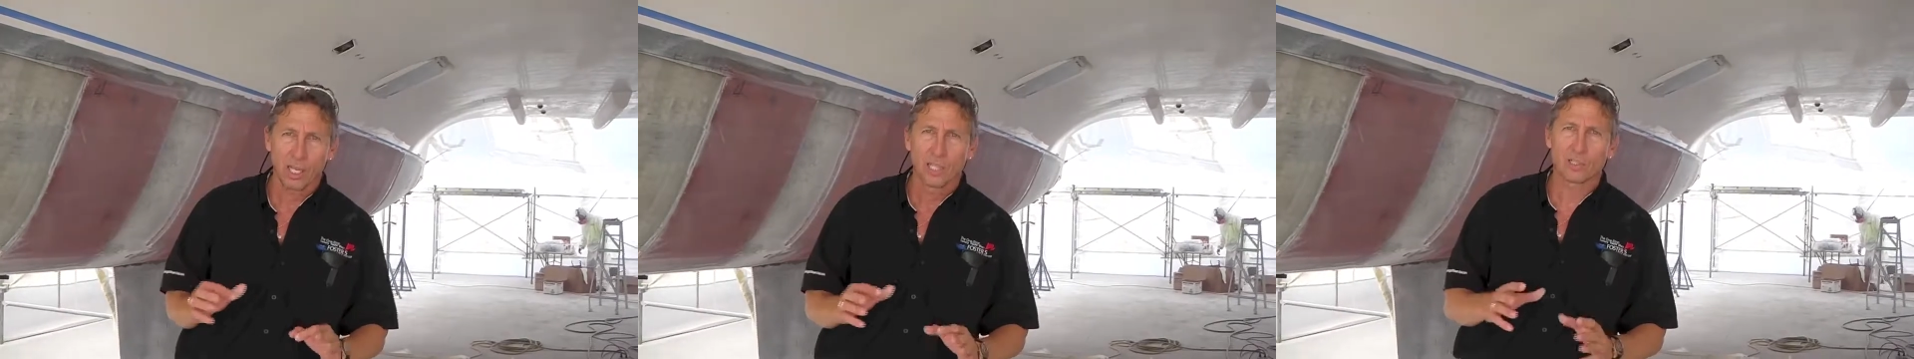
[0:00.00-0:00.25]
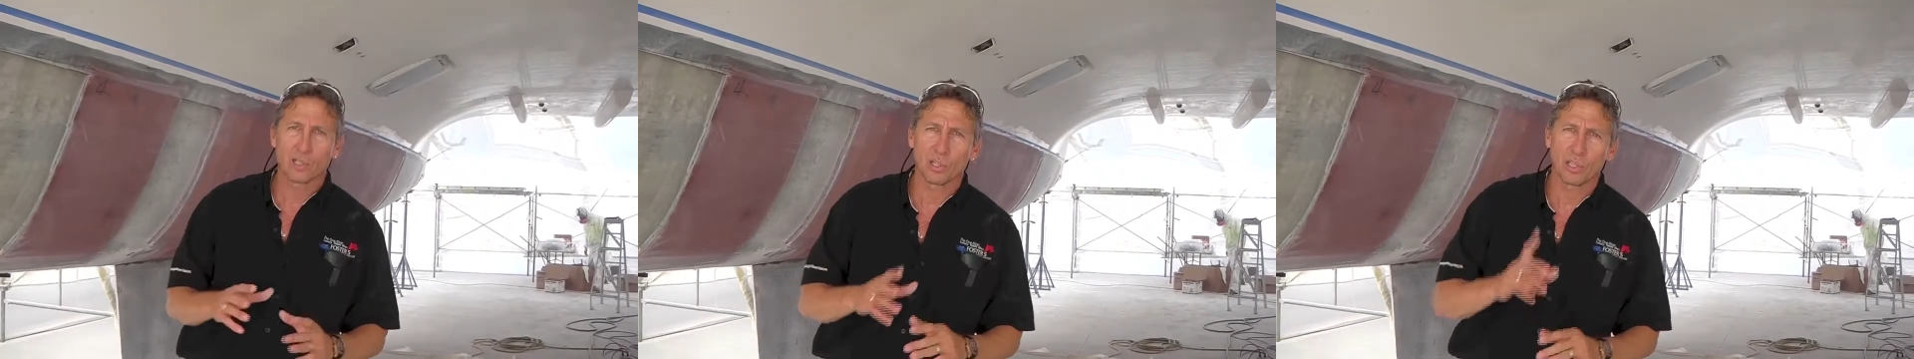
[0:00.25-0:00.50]

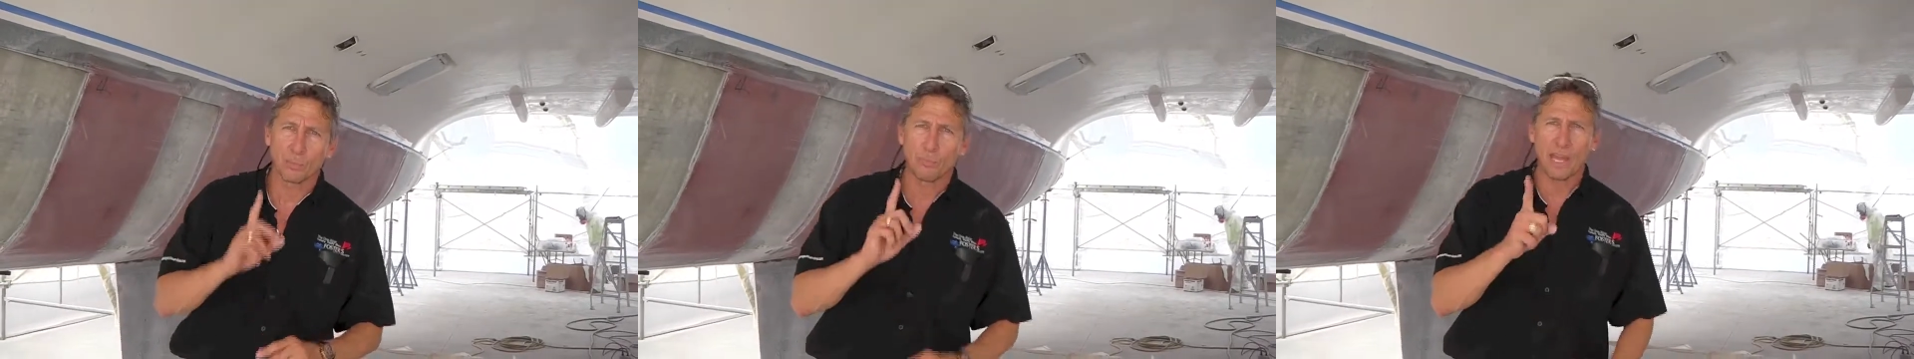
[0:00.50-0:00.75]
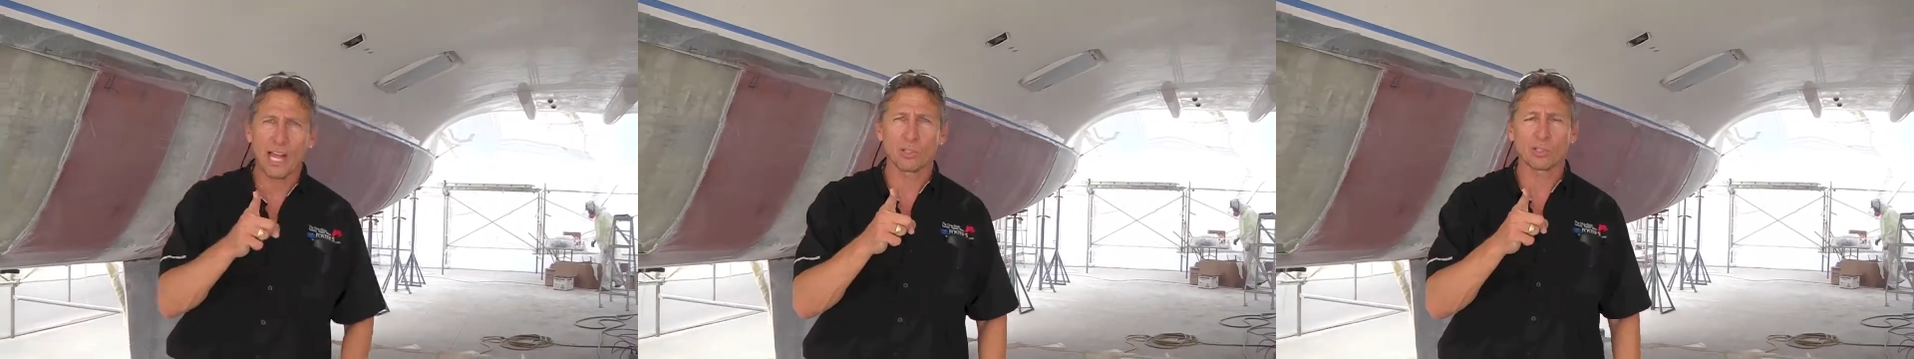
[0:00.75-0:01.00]
So a little
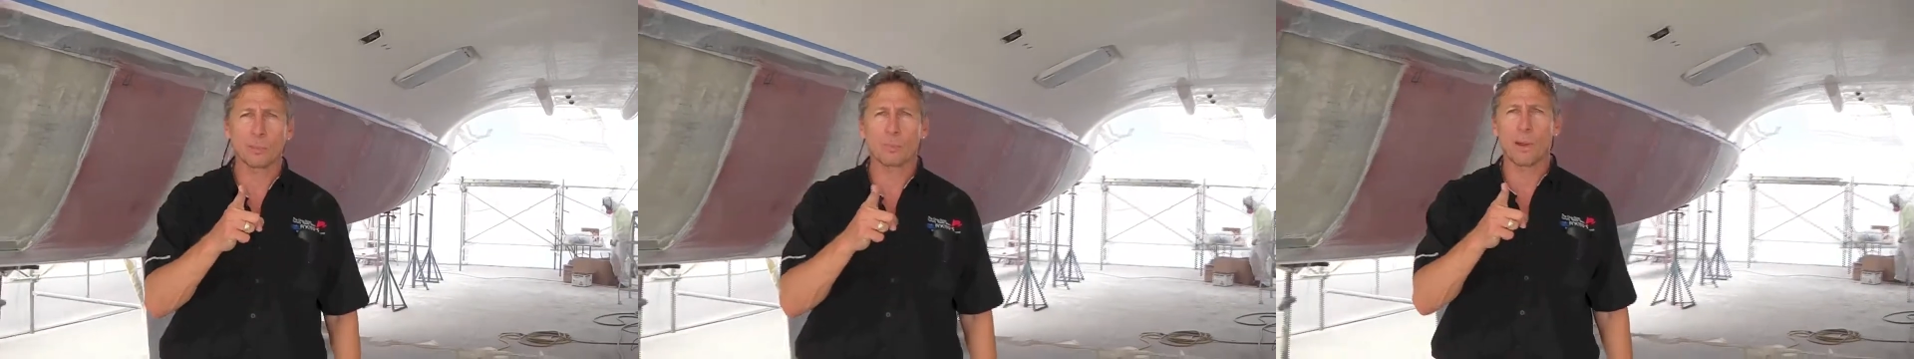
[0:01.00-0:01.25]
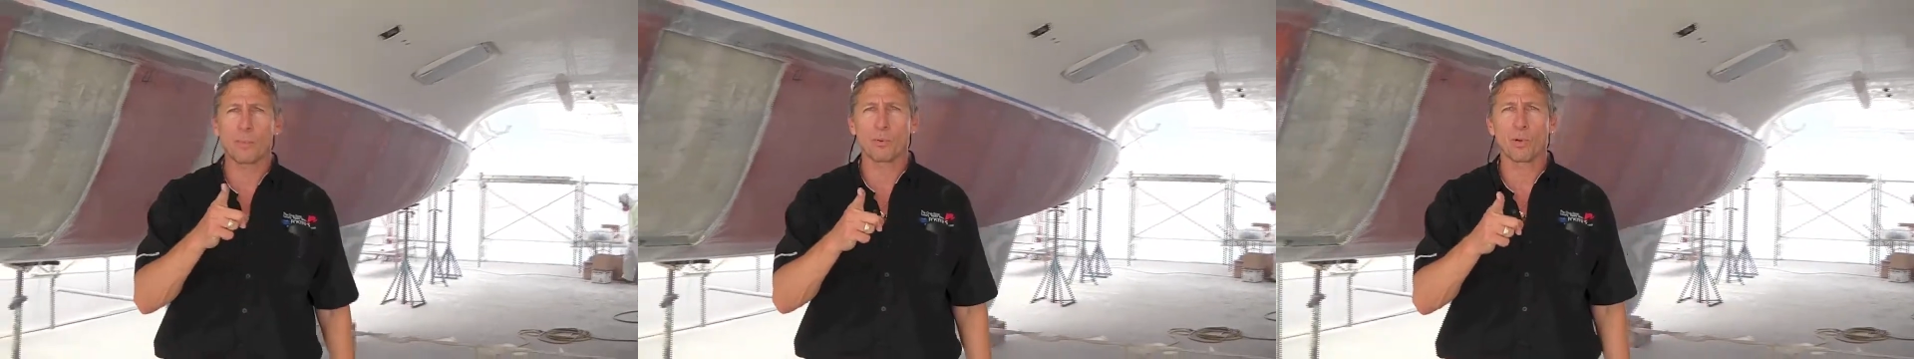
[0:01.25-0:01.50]
ounce of
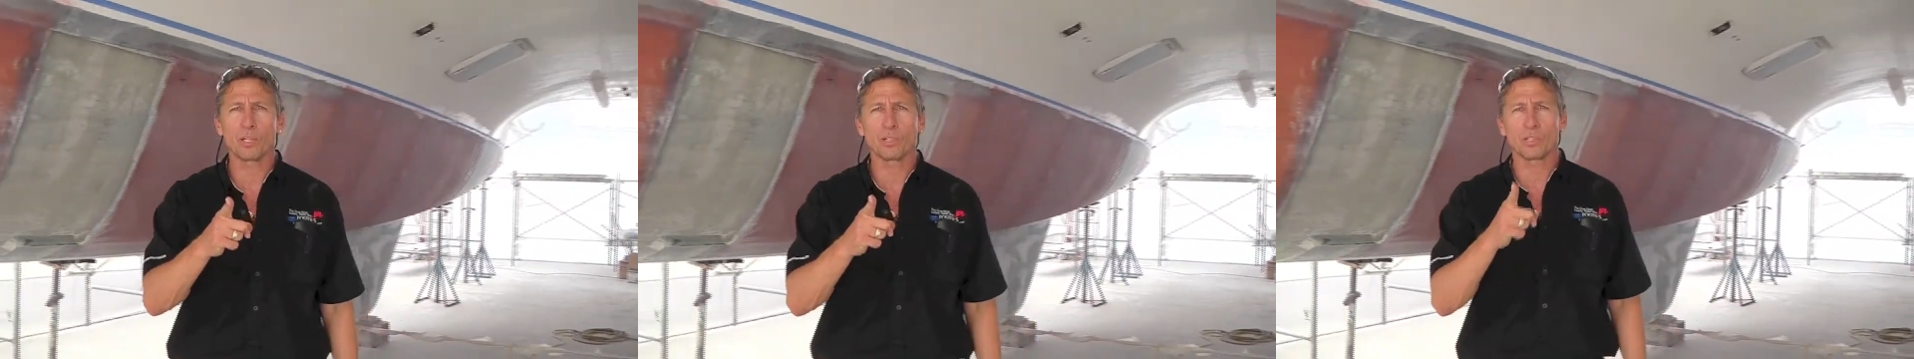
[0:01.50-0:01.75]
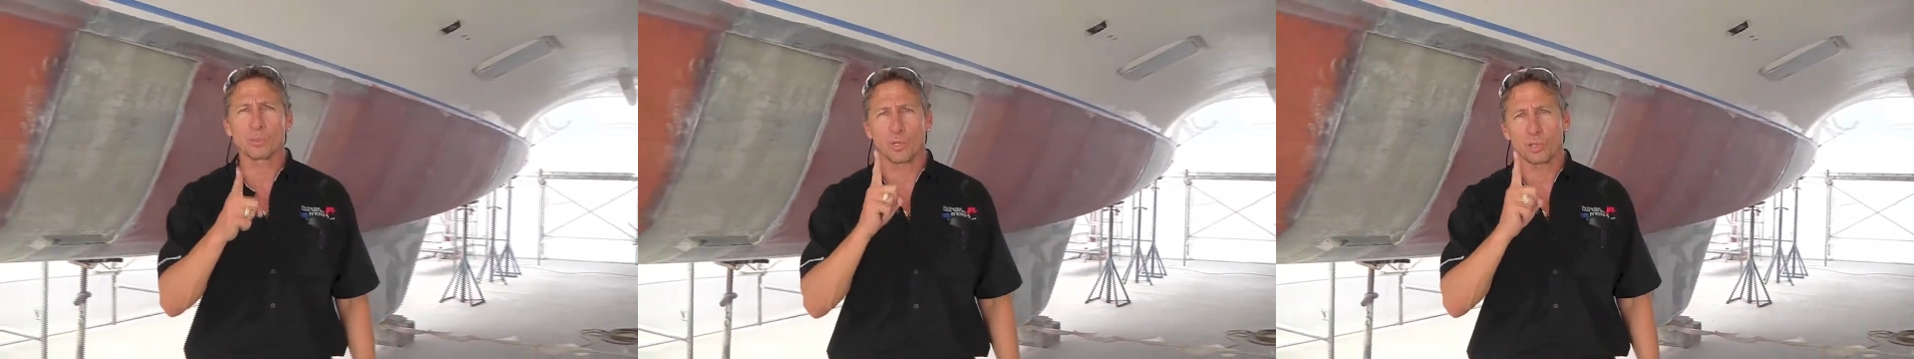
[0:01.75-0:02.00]
preparation
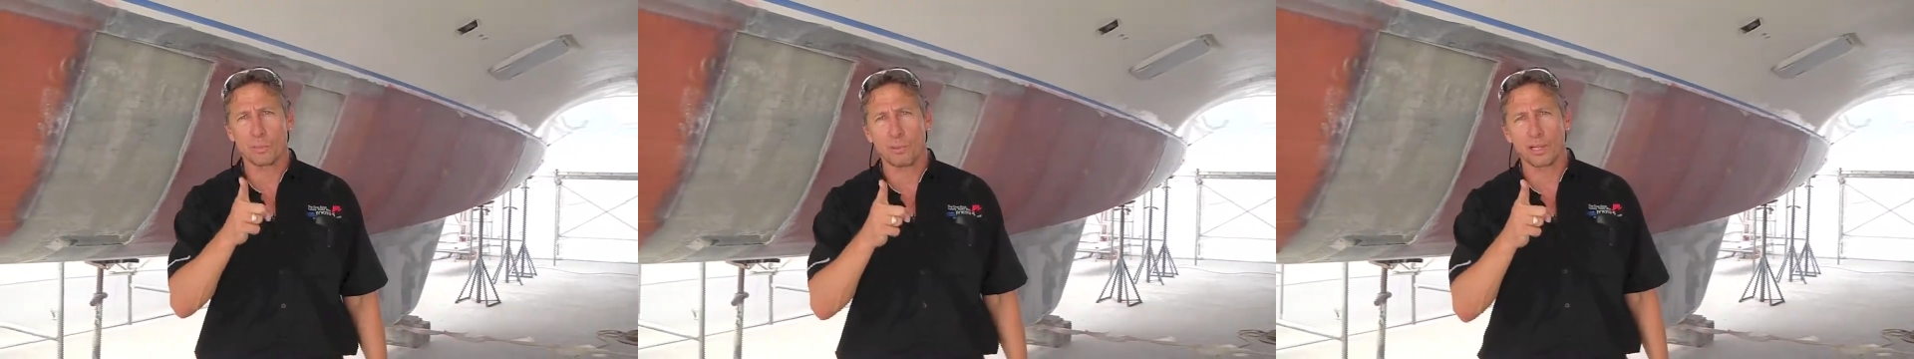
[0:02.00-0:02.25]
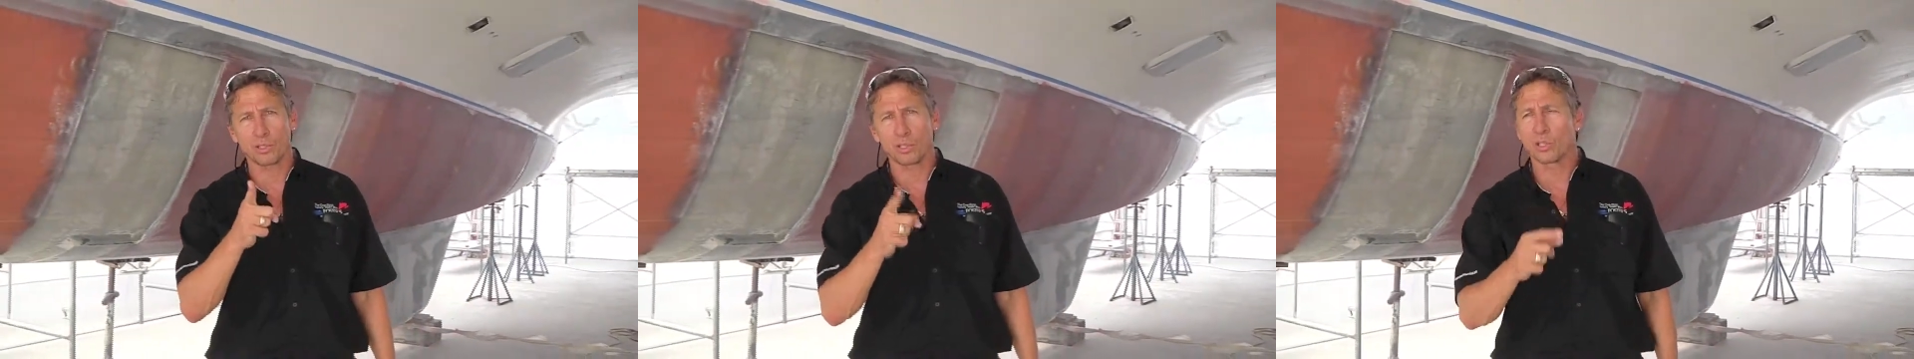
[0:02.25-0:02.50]
is worth a
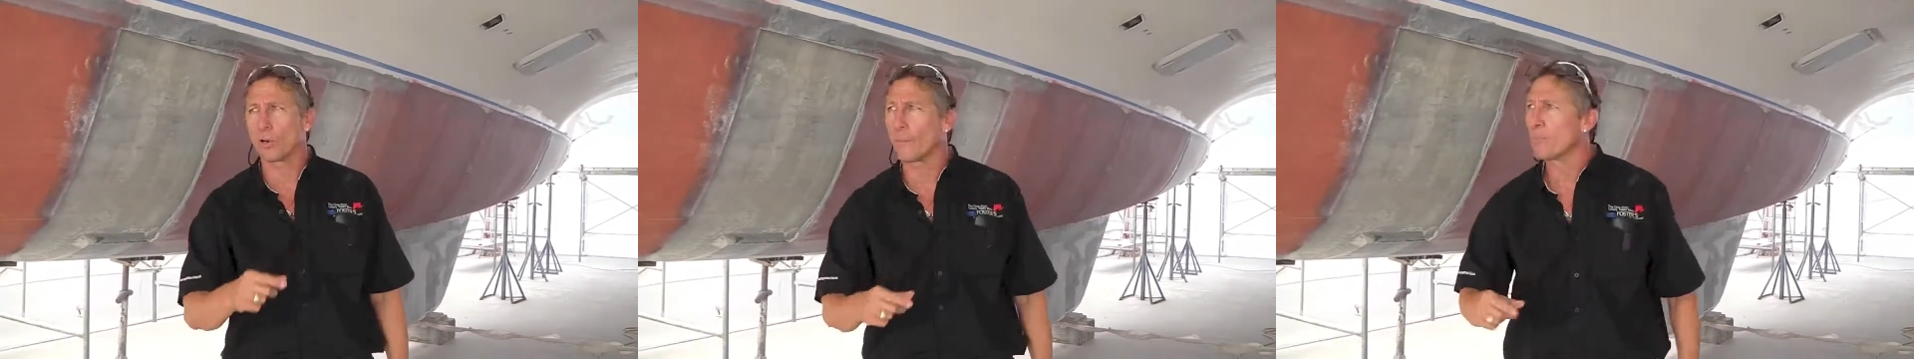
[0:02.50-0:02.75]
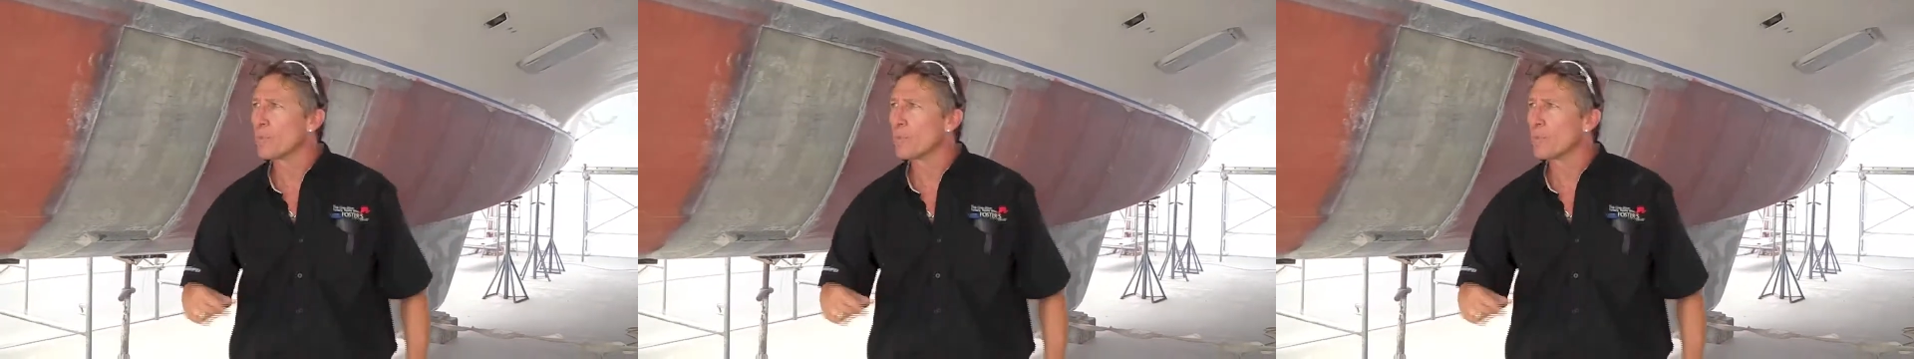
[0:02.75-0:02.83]
pound of cure.